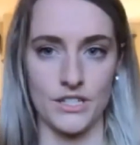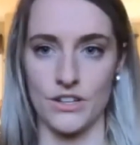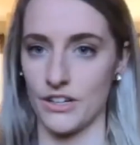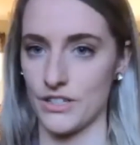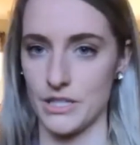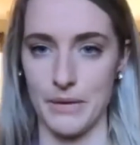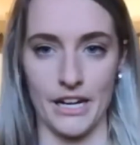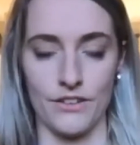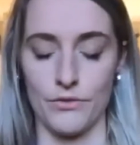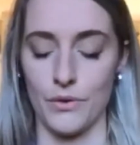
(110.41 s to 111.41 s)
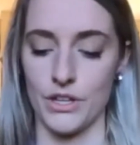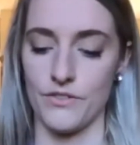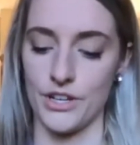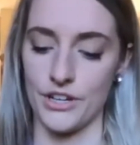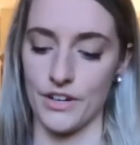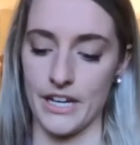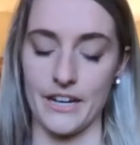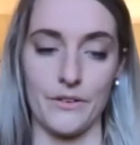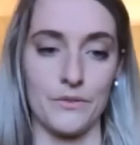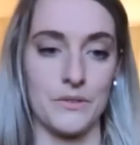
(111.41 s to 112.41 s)
doctors back and forth, figuring
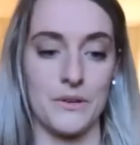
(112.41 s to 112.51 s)
out